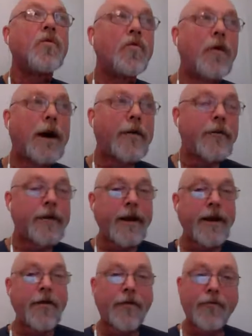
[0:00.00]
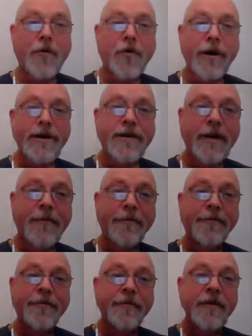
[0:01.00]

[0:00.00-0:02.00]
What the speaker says: rather than throwing them